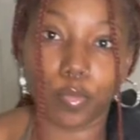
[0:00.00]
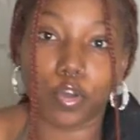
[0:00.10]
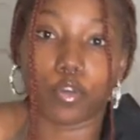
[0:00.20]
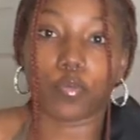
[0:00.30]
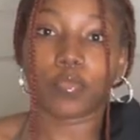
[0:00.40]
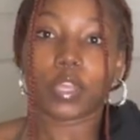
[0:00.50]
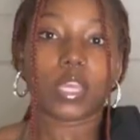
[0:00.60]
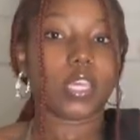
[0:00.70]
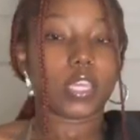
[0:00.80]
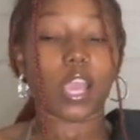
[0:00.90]
boom.
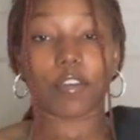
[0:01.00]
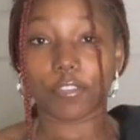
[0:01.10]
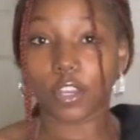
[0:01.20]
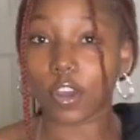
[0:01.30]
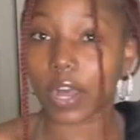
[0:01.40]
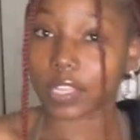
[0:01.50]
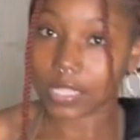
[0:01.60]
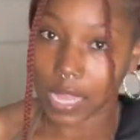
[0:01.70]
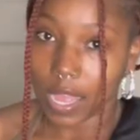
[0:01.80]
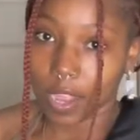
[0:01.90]
Y'all finna go
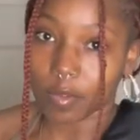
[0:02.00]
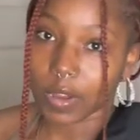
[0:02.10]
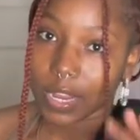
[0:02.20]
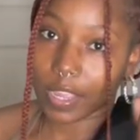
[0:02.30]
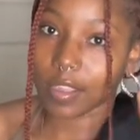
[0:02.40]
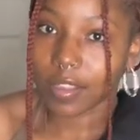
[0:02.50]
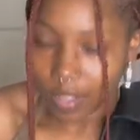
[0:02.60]
outside, right?